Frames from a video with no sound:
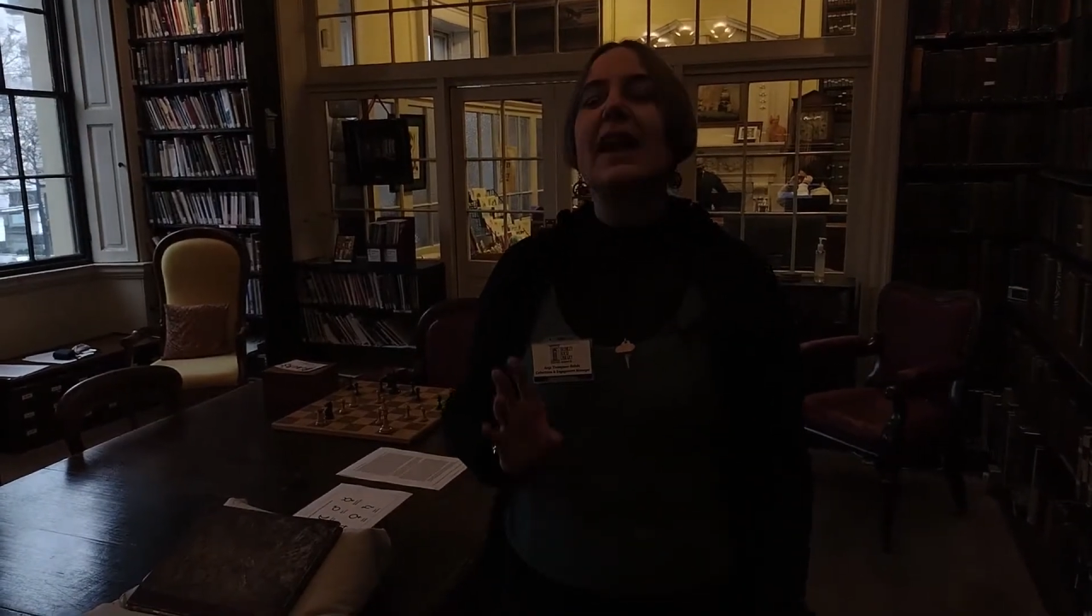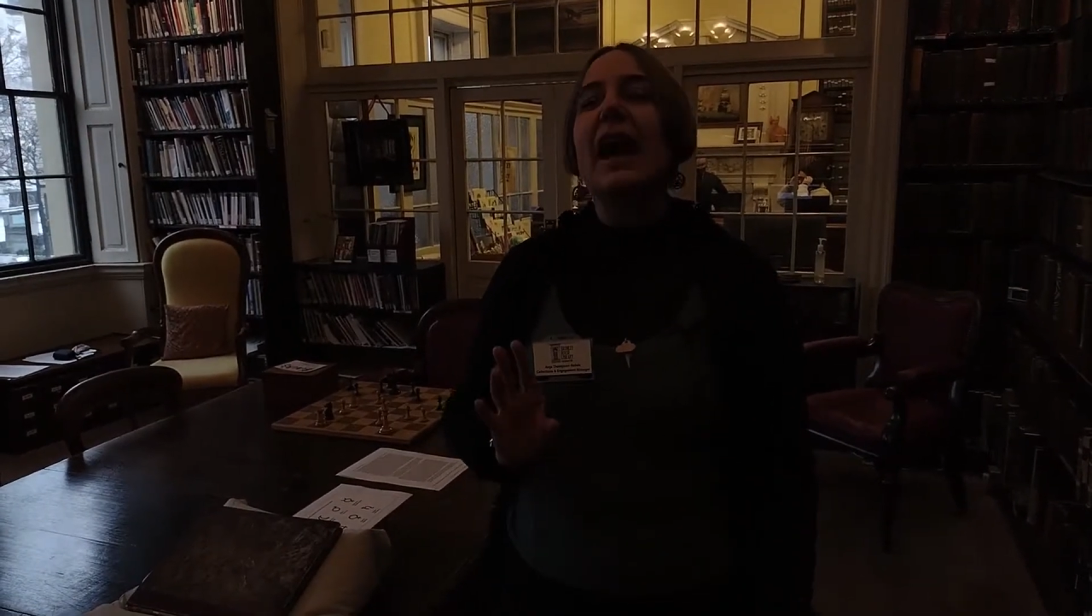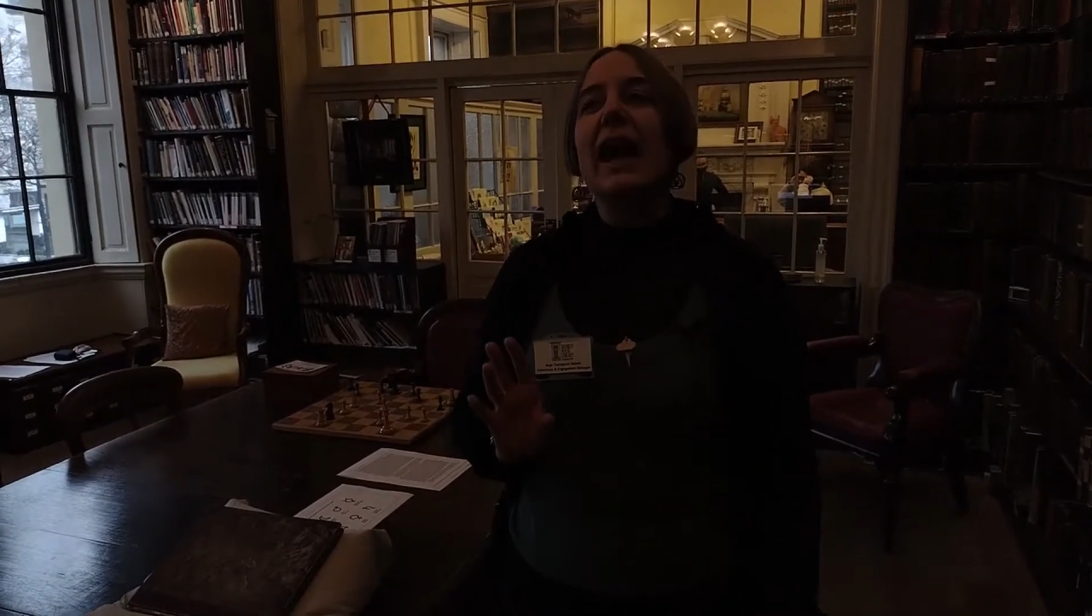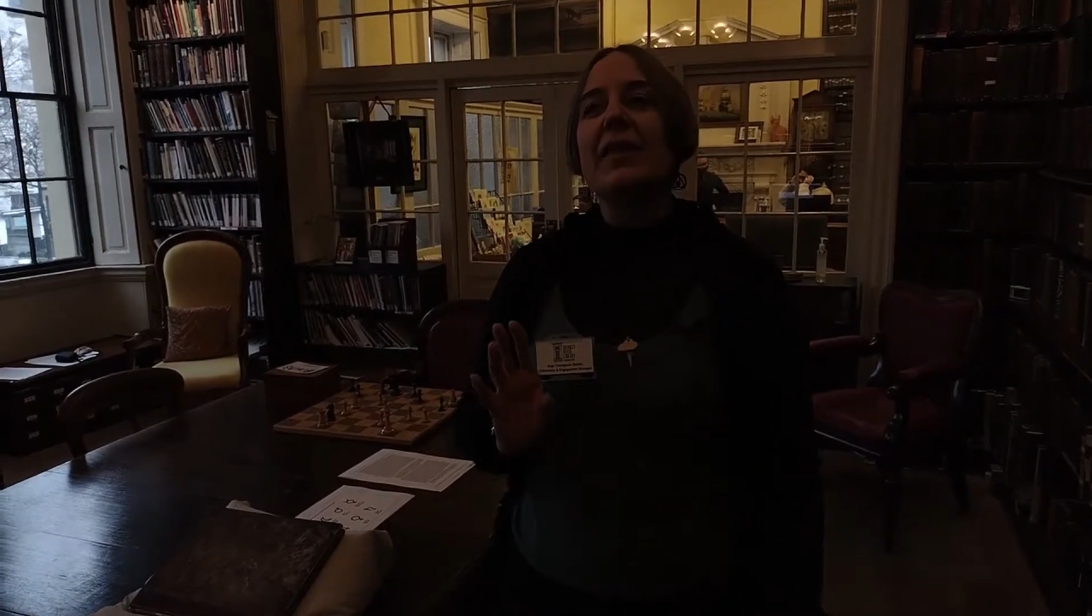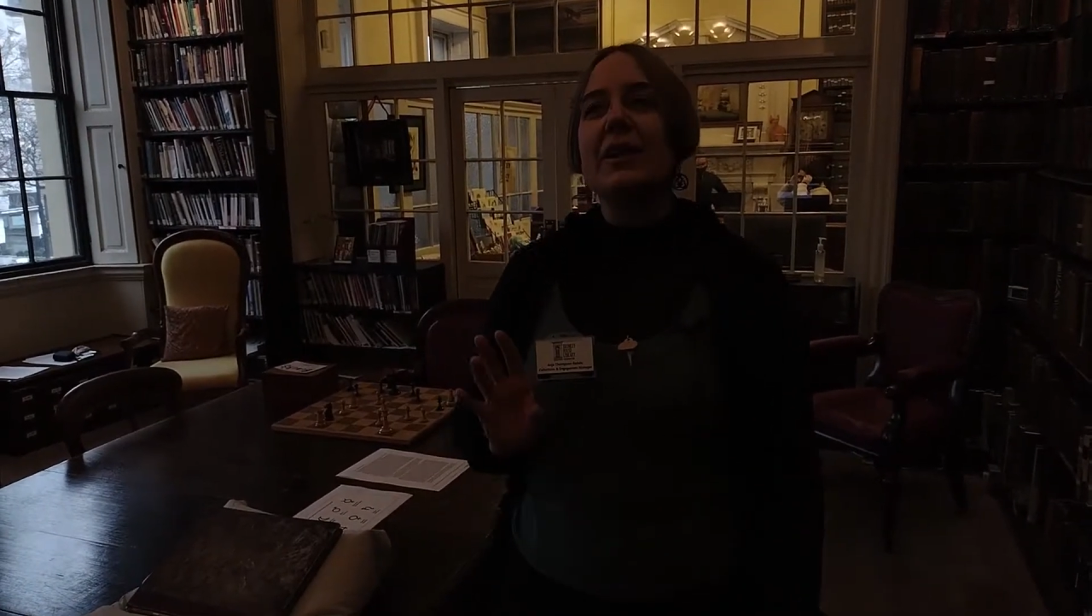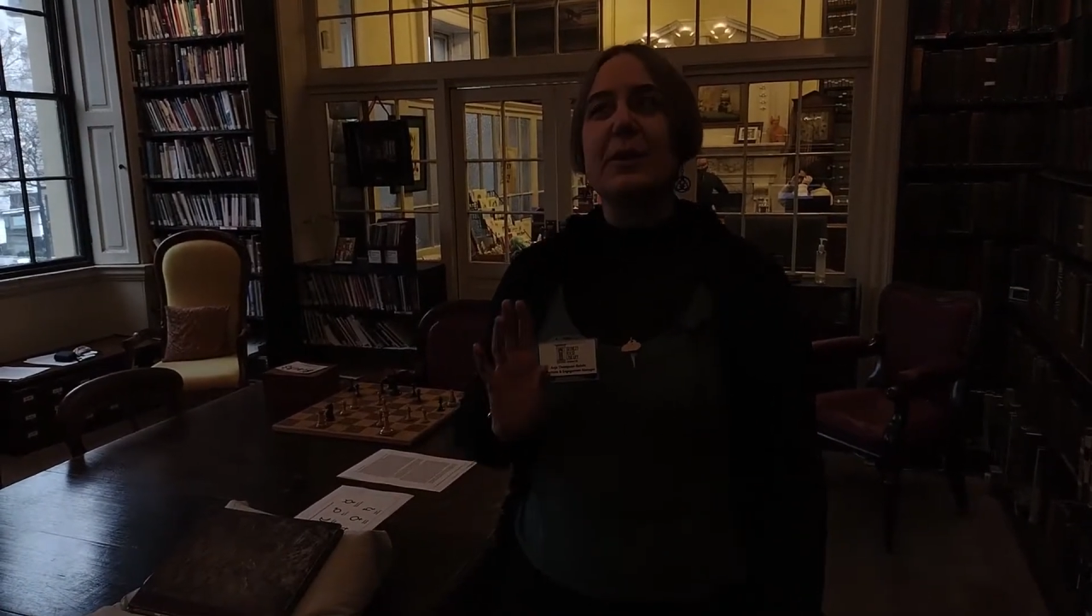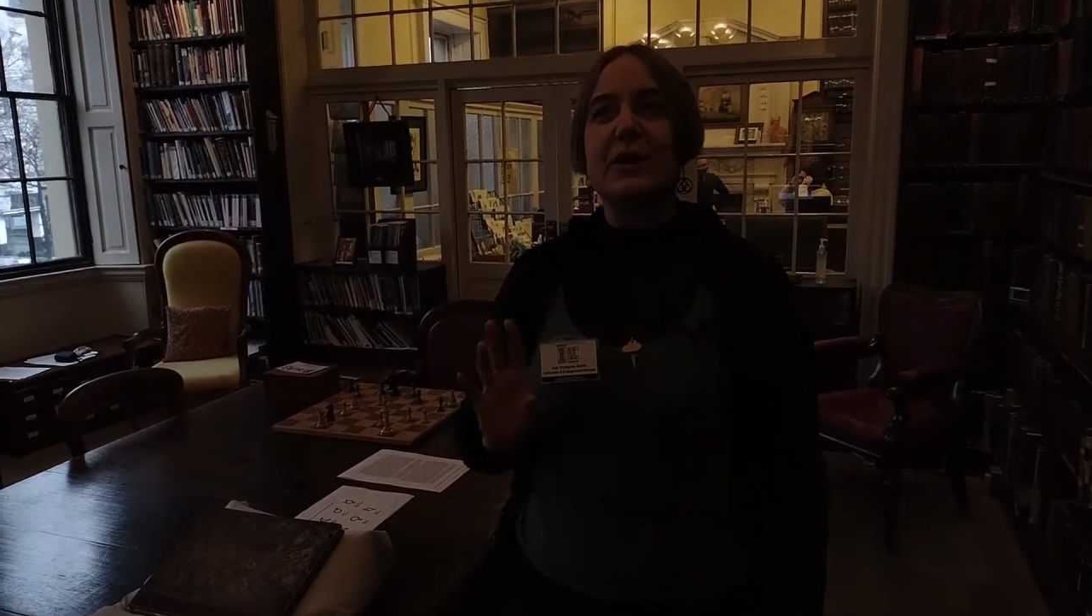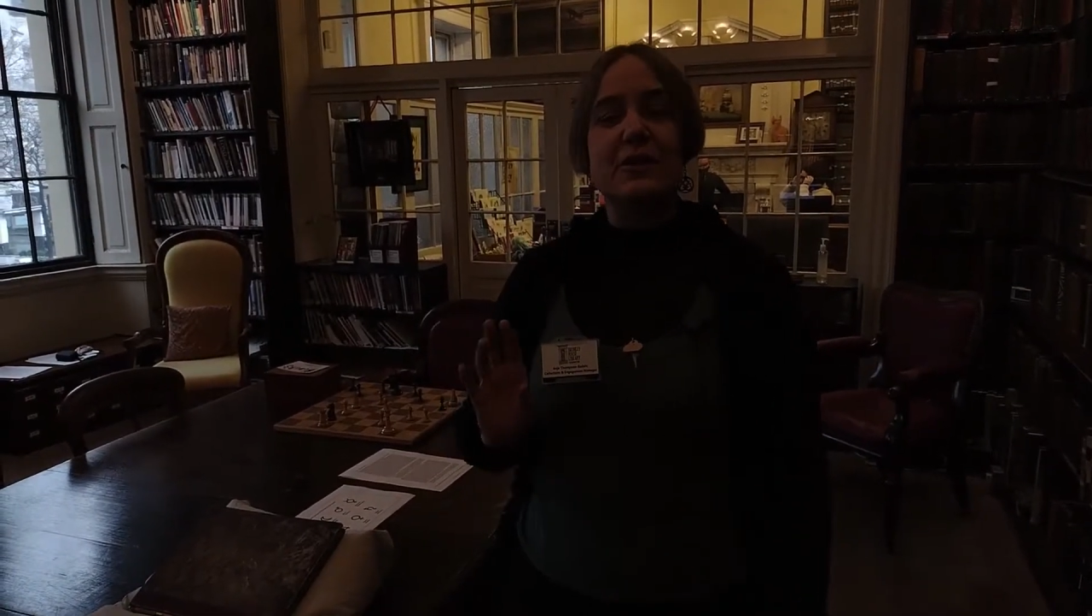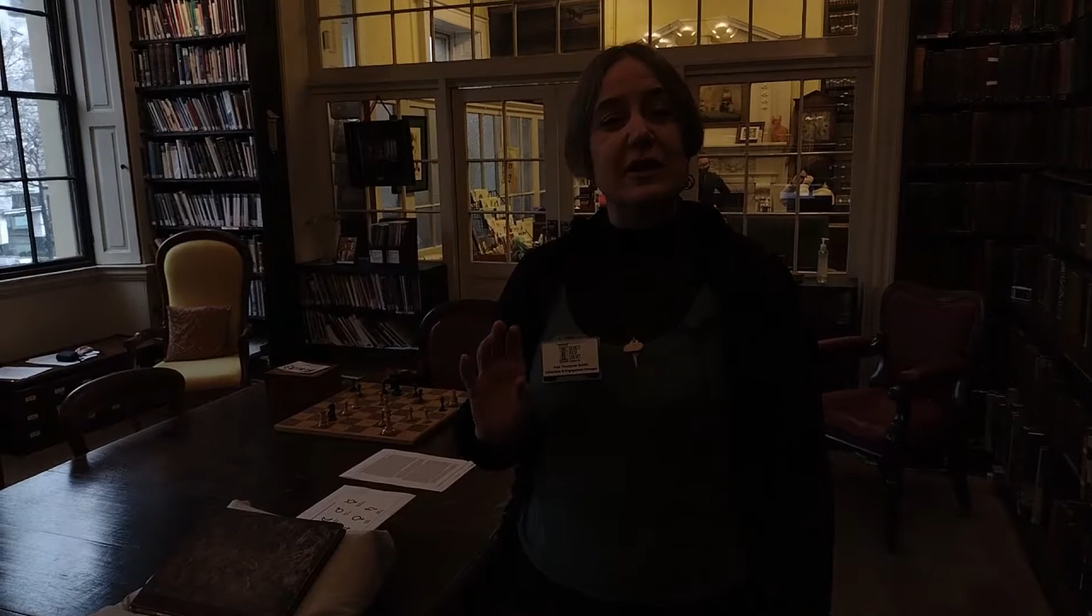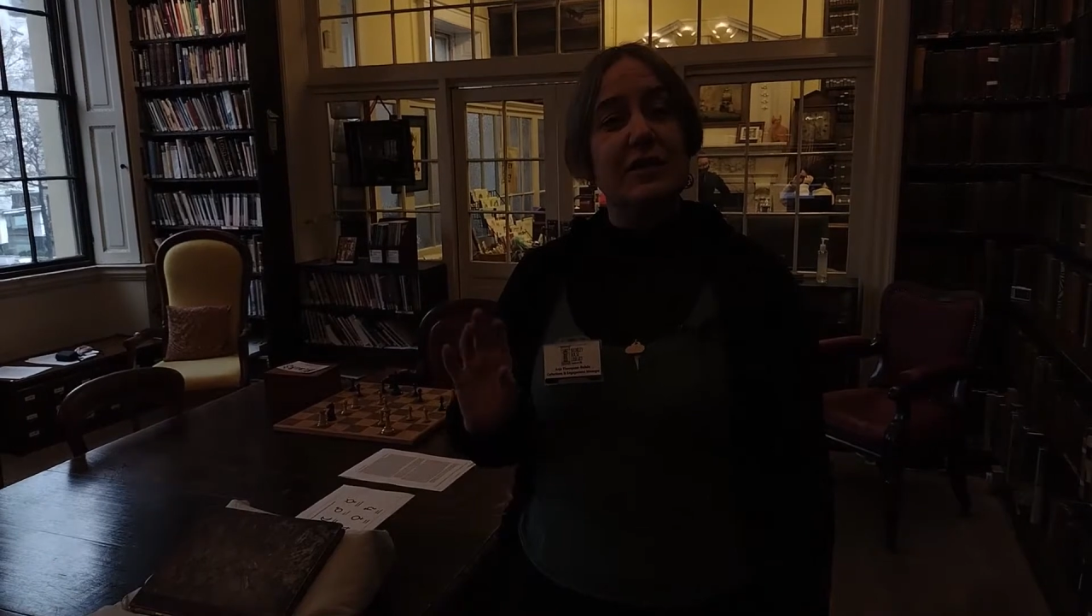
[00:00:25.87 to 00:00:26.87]
and that's
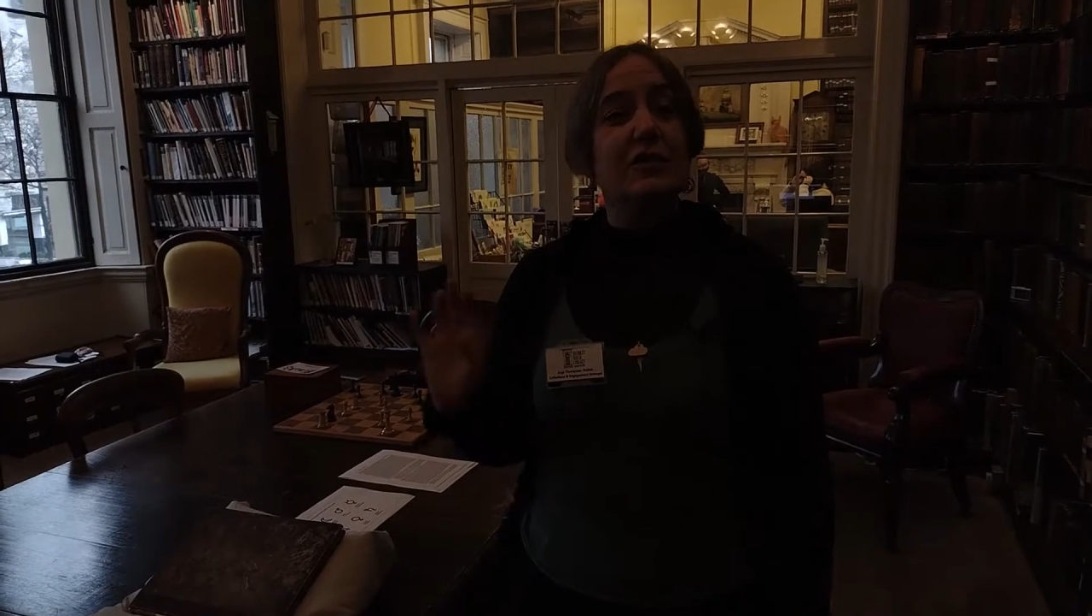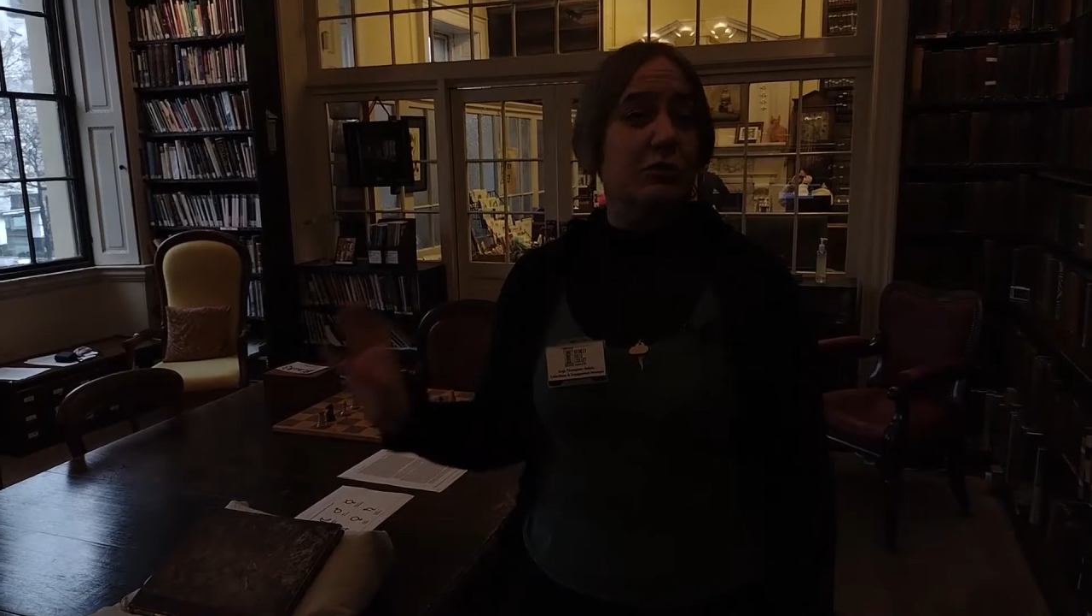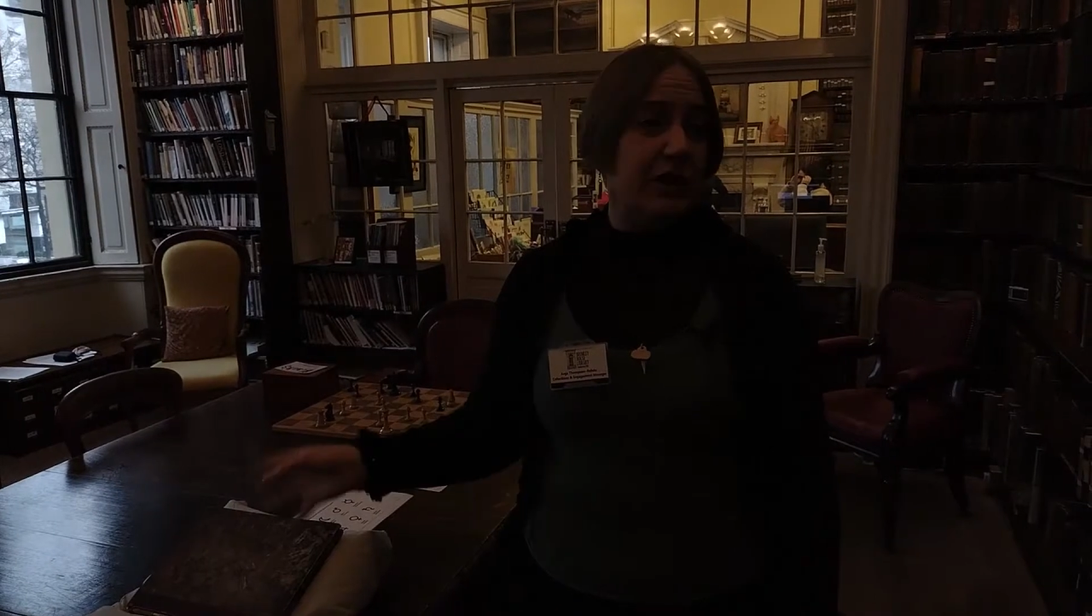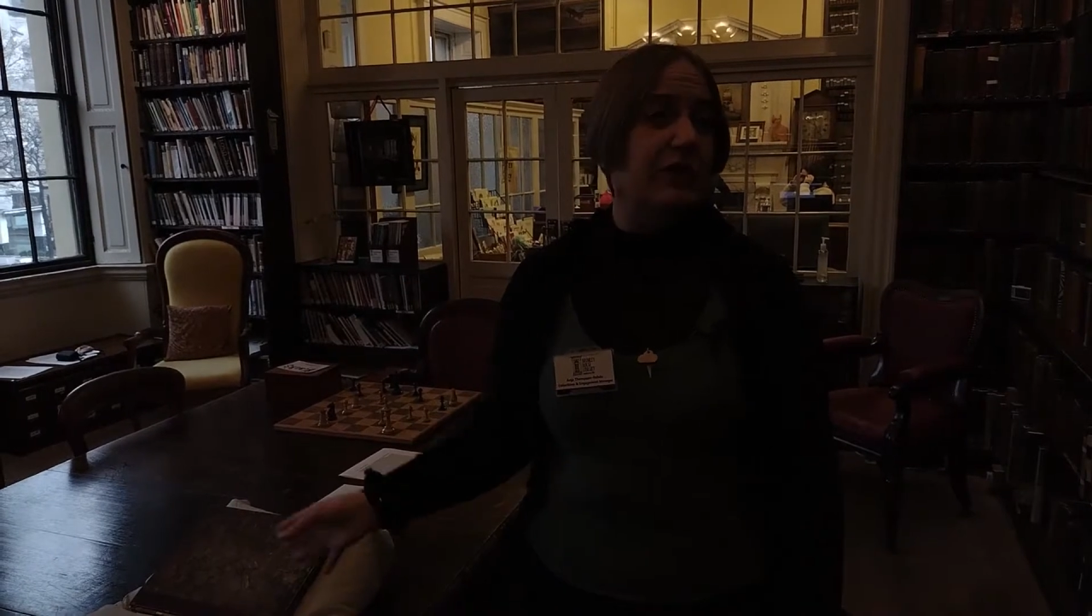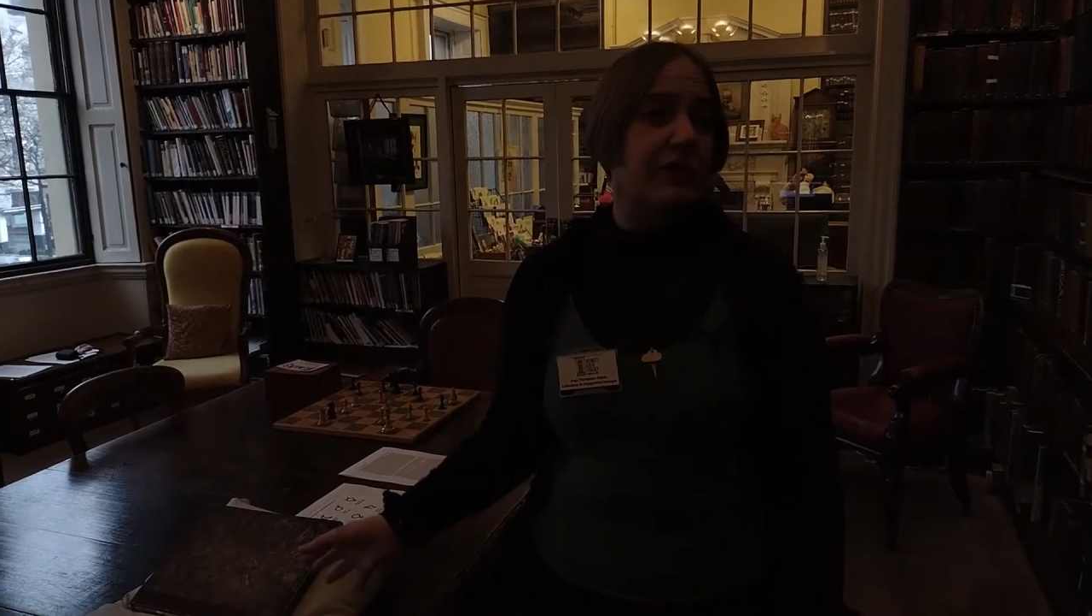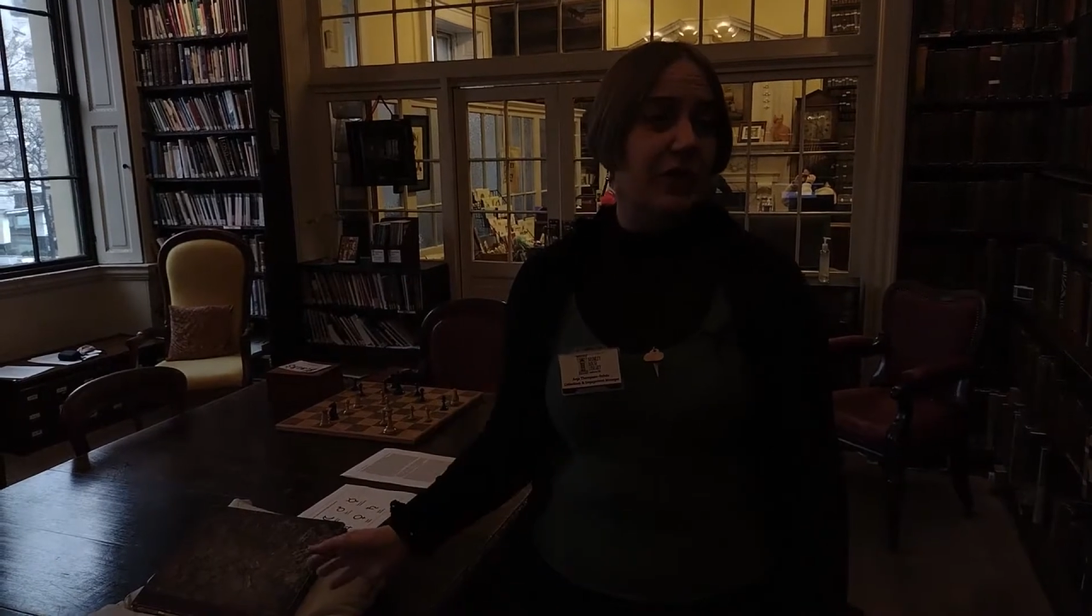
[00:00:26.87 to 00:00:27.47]
because this is a recent